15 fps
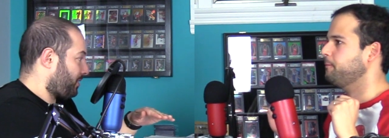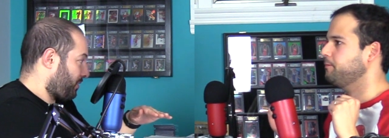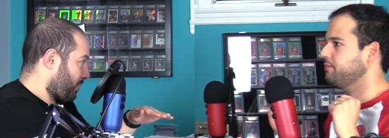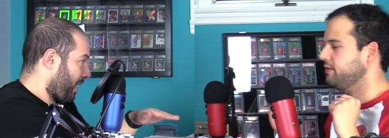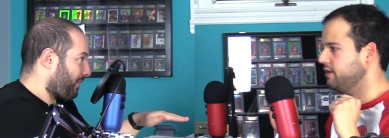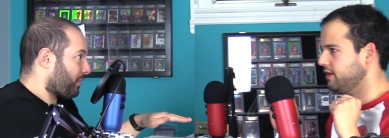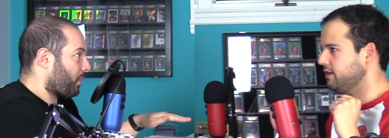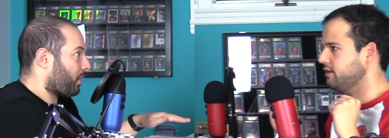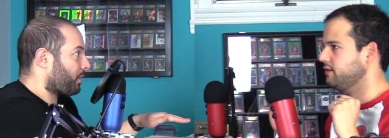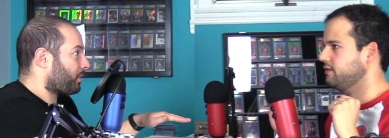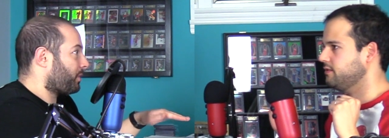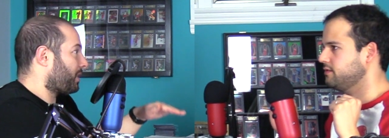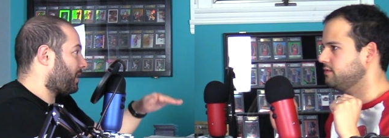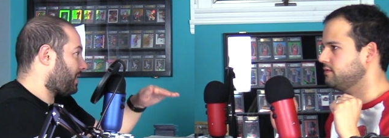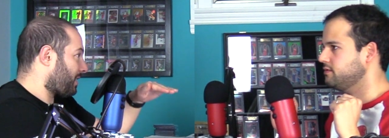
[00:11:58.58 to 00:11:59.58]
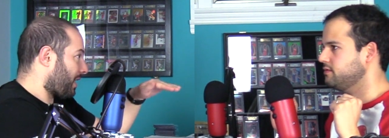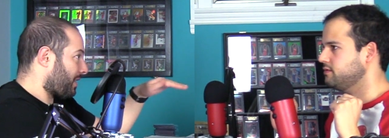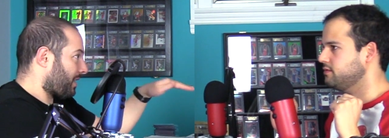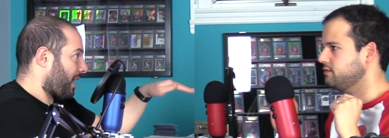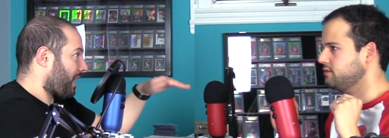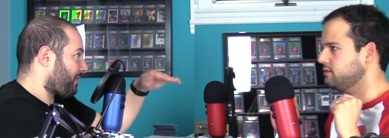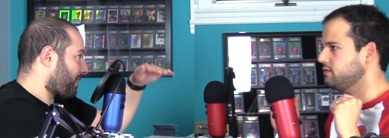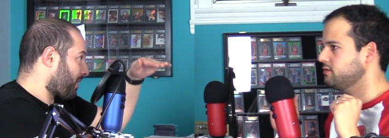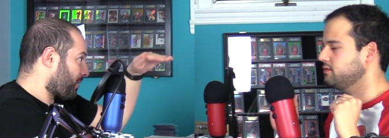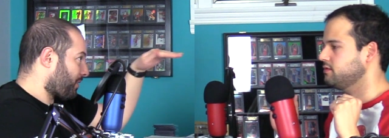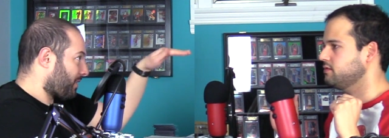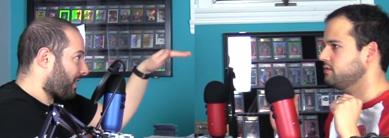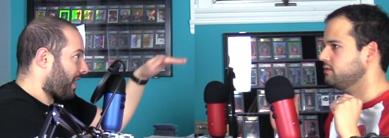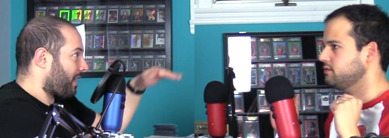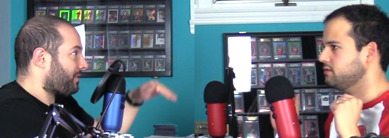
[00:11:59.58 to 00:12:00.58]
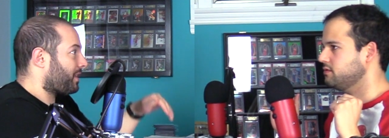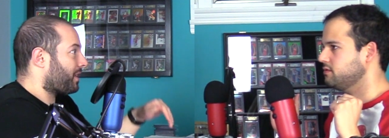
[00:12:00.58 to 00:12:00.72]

Speaker 1: you have yeah. your own unit, and then they have their unit. They have